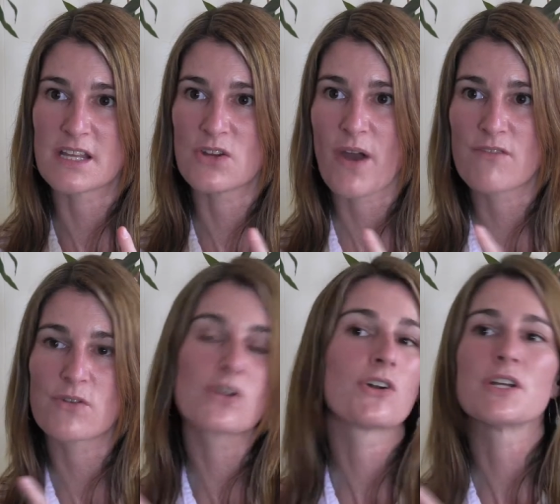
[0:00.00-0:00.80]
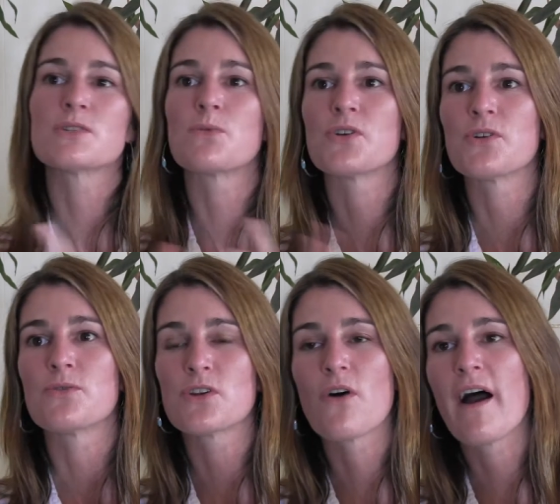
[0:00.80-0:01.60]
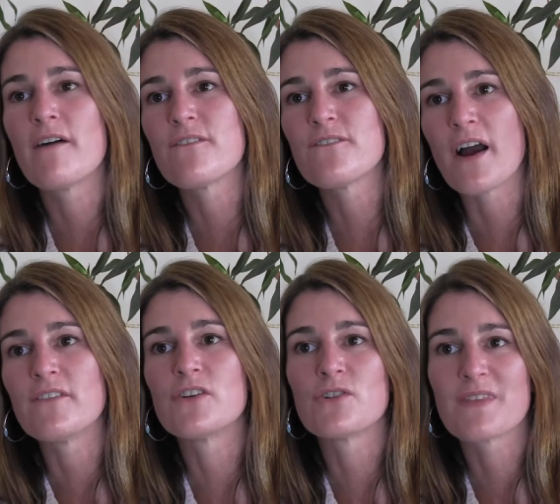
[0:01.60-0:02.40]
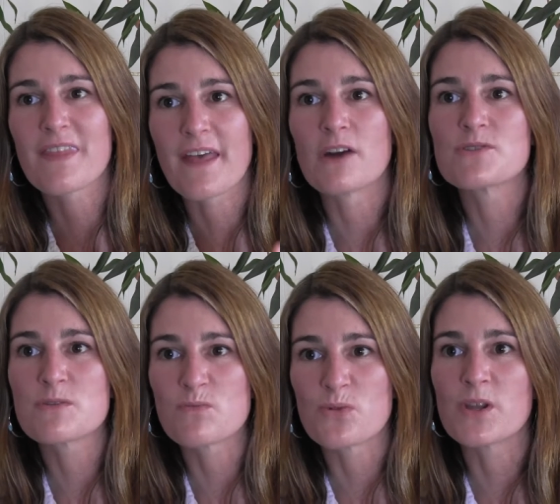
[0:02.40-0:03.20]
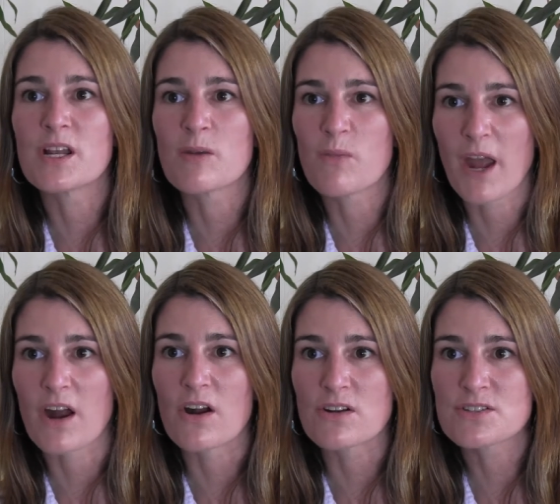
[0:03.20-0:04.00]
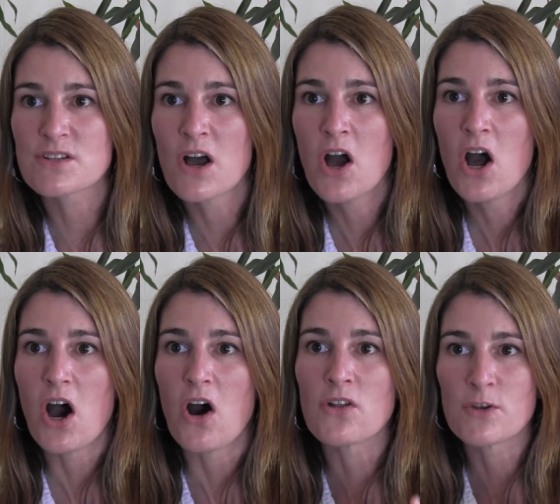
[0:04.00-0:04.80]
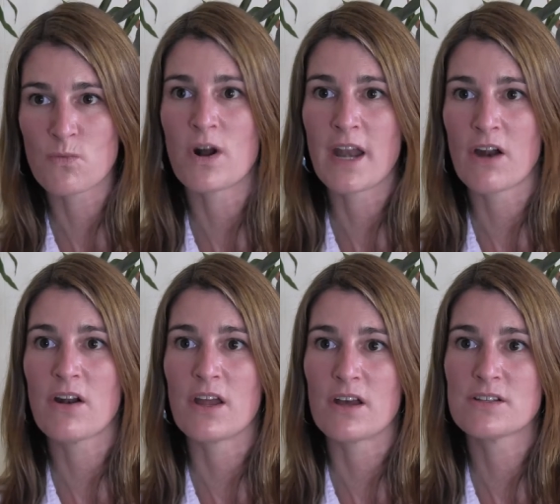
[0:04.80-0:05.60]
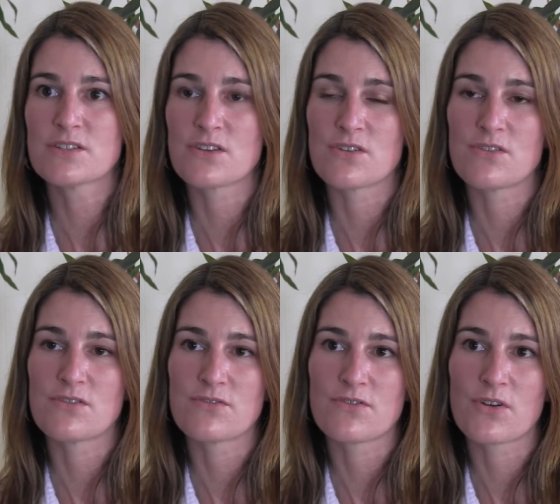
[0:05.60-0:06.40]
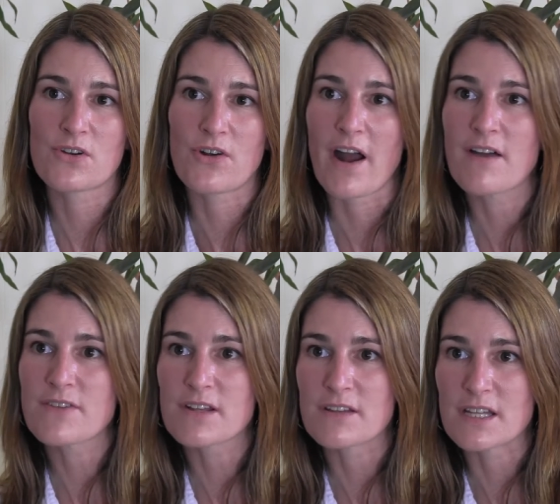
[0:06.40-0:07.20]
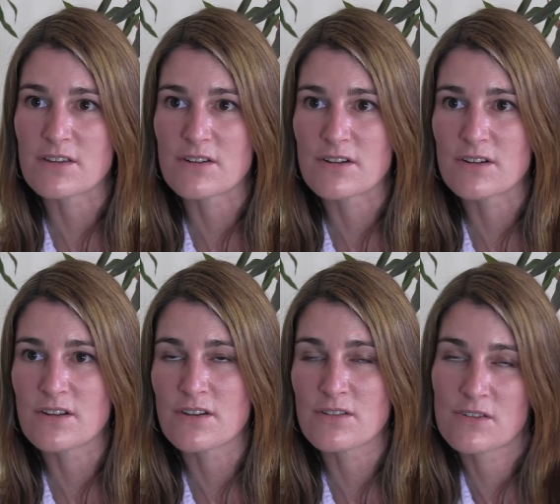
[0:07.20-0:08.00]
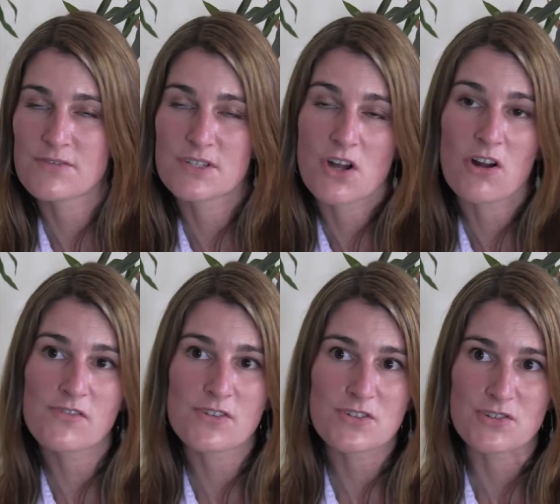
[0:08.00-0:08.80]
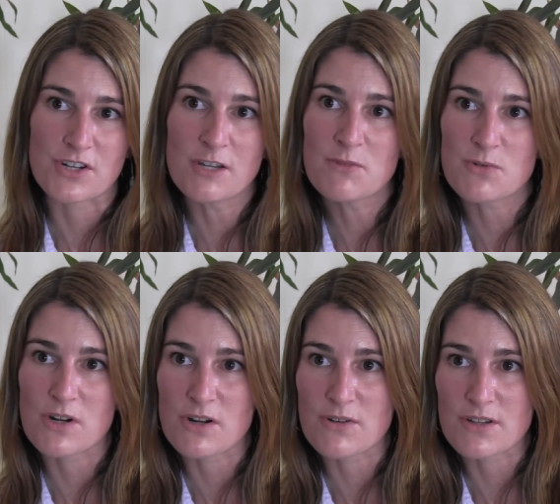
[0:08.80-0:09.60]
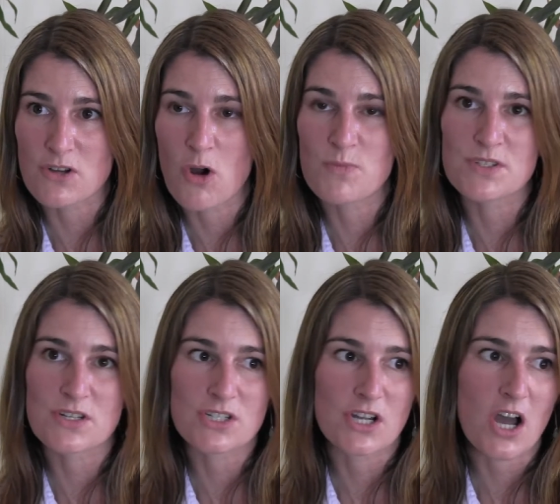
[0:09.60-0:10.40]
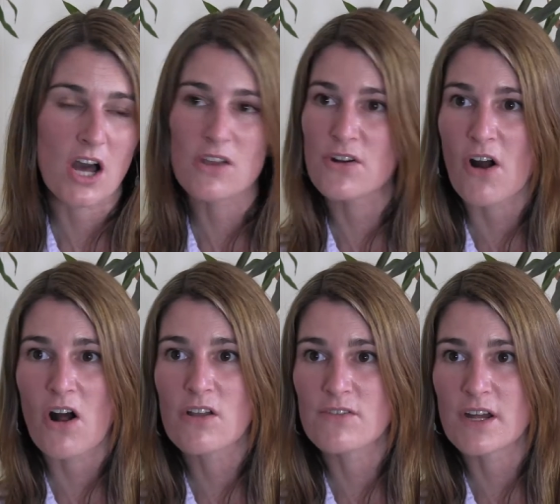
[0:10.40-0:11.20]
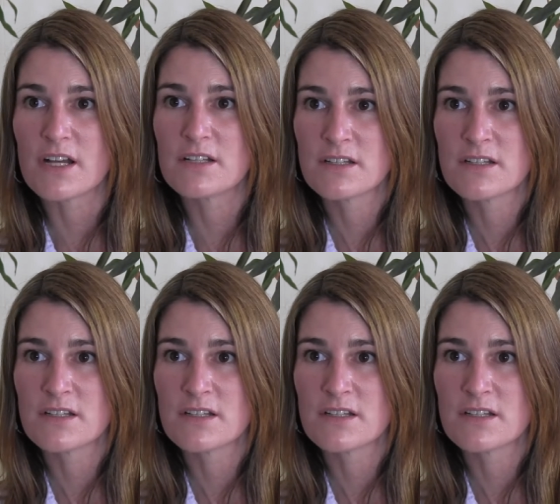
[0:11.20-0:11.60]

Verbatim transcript: that you have rookeries where you, you'll have 500,000 breeding pairs all in one area. So photographically, they're you know they're a photographer's dream to work with. Composition, color, all of it.